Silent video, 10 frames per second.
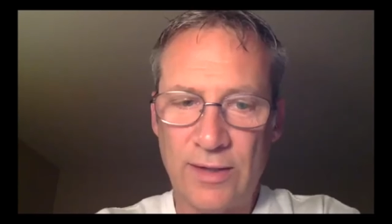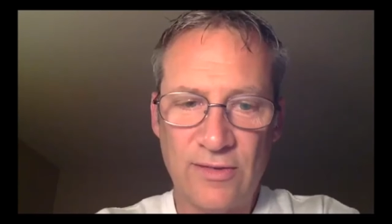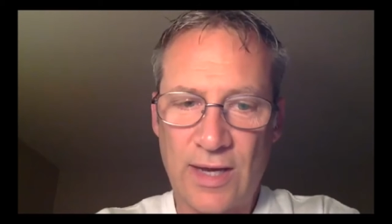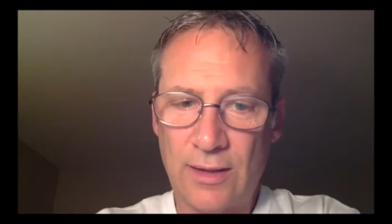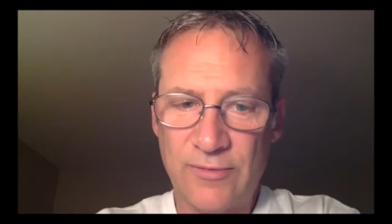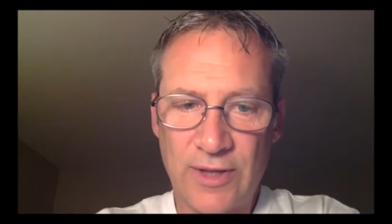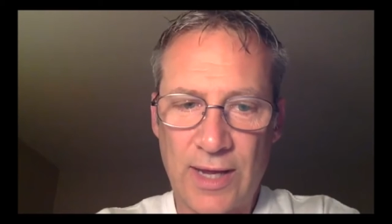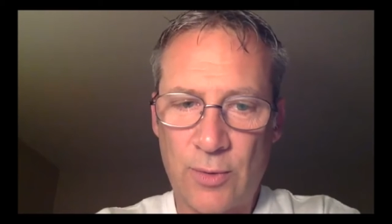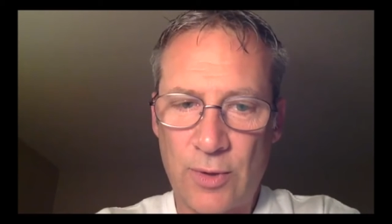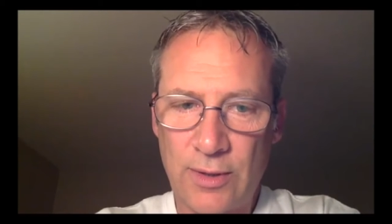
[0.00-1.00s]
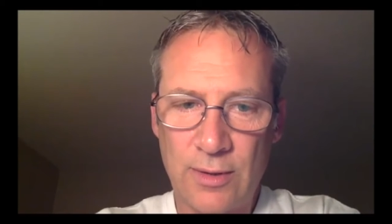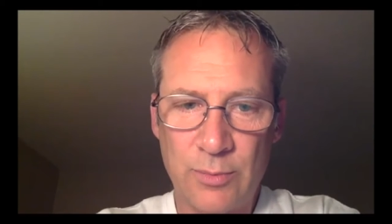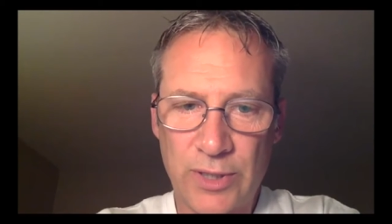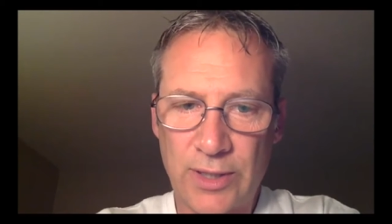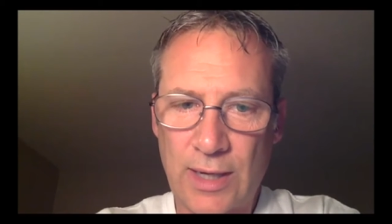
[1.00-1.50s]
to sign up for that one,
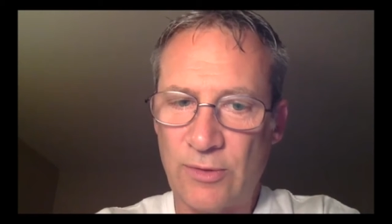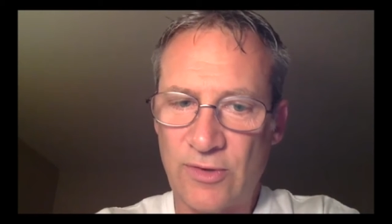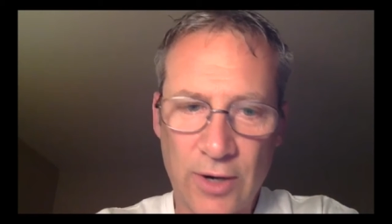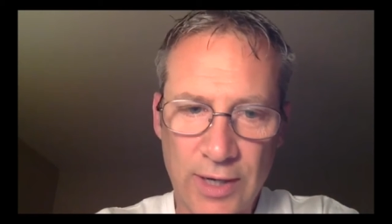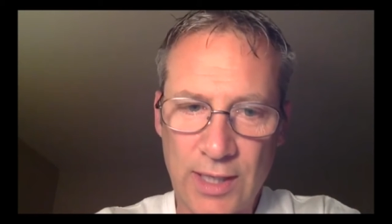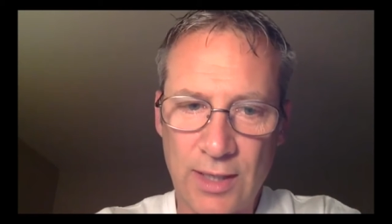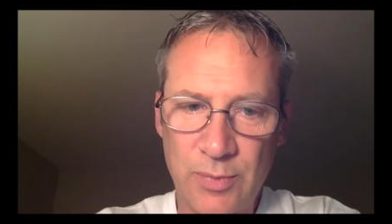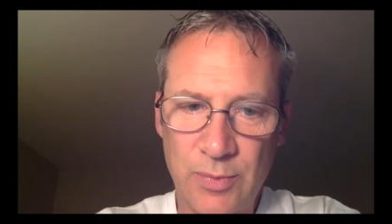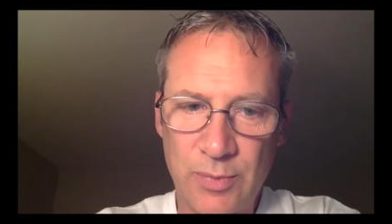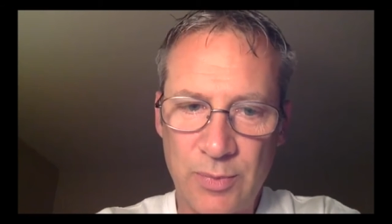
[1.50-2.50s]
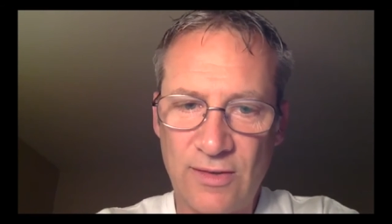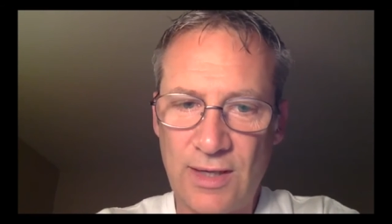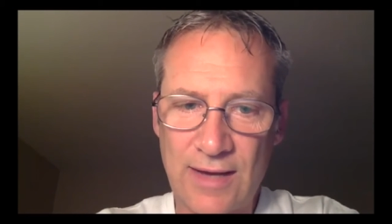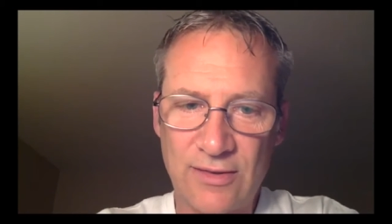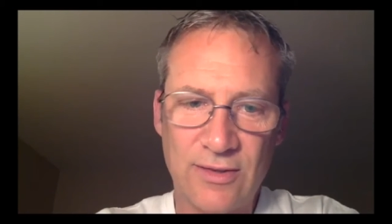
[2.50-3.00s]
but I was already in a PDC.
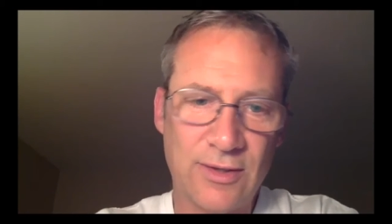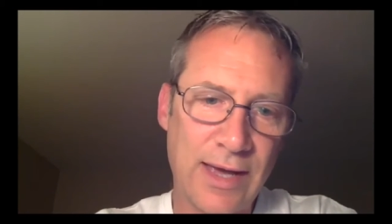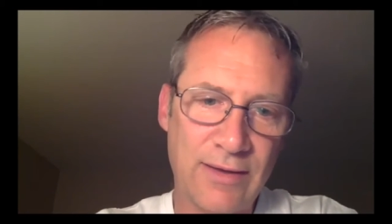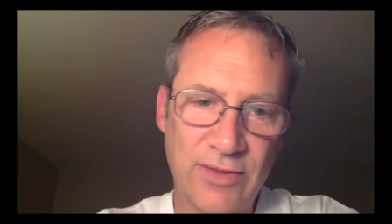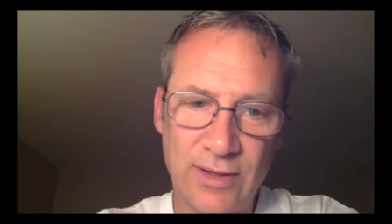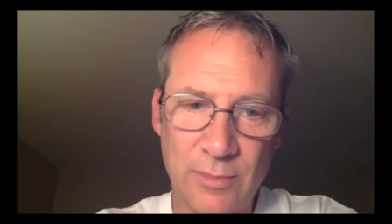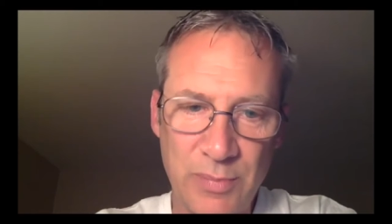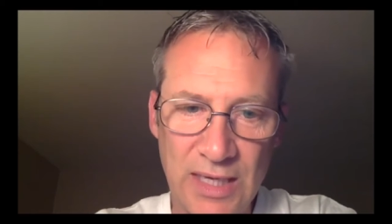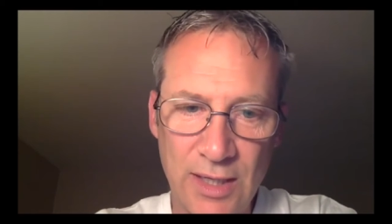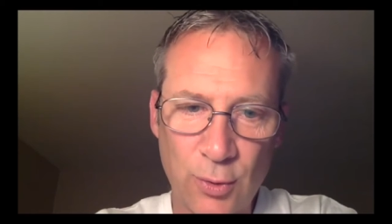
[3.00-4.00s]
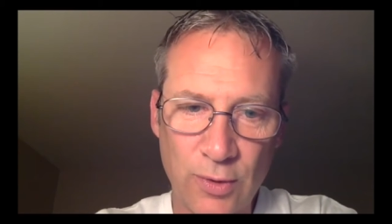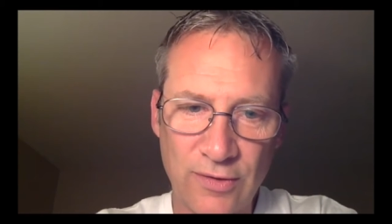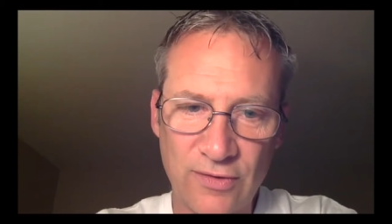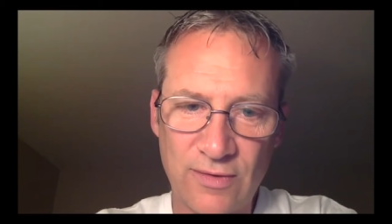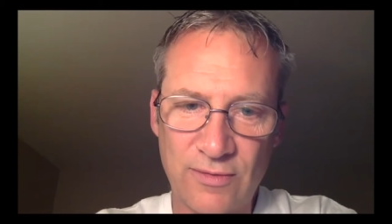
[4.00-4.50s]
I still have the B
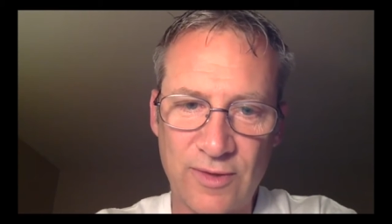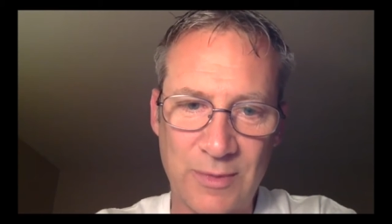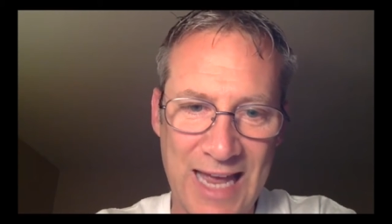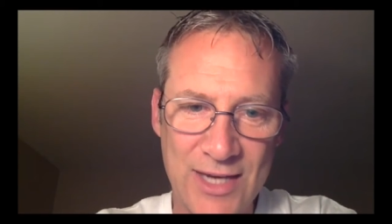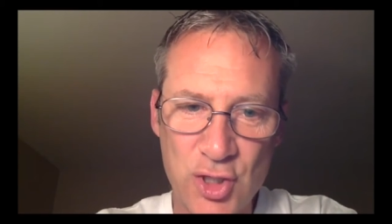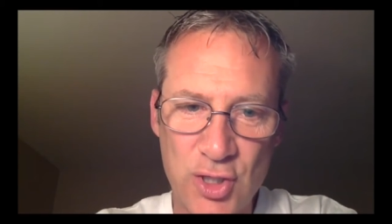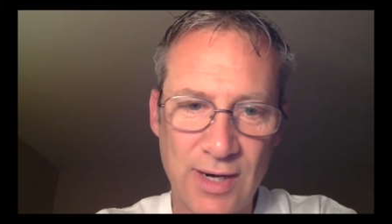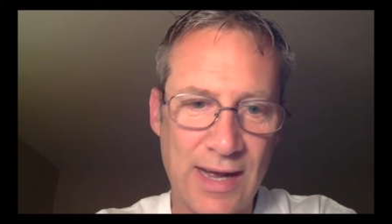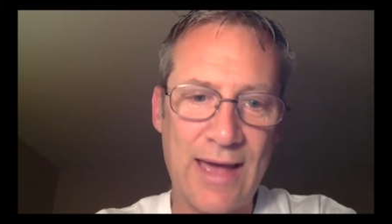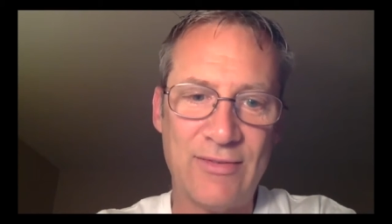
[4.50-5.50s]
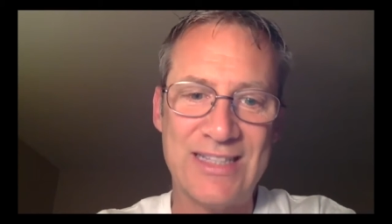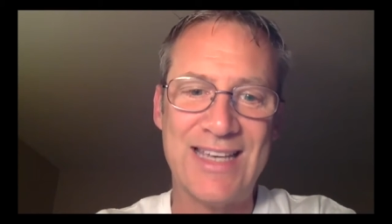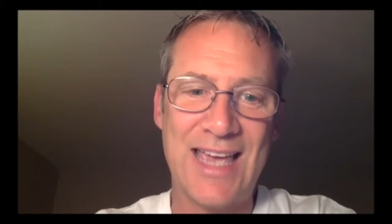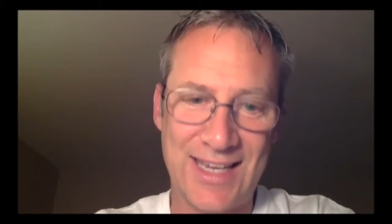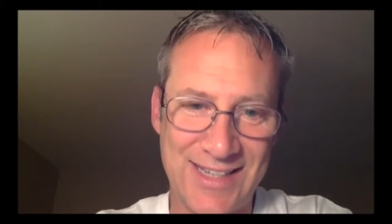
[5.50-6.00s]
course from last year I haven't
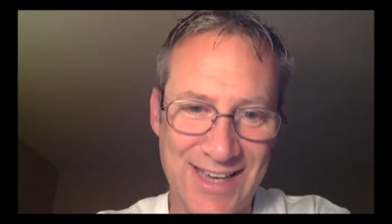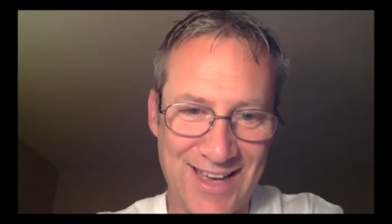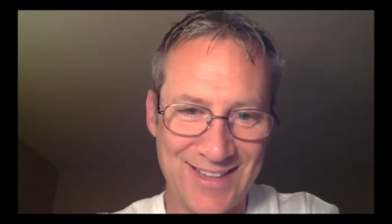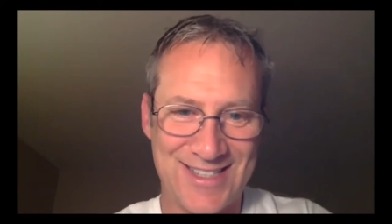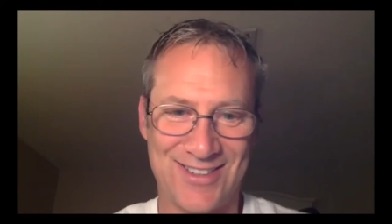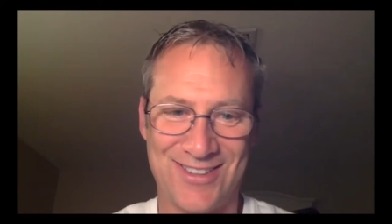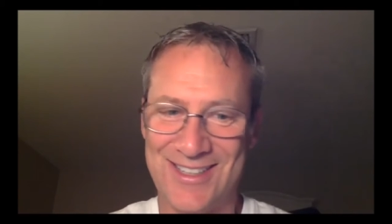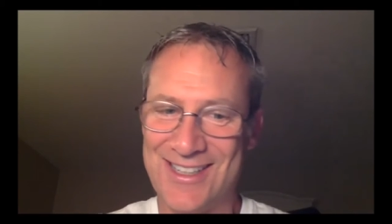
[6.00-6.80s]
taken yet. So,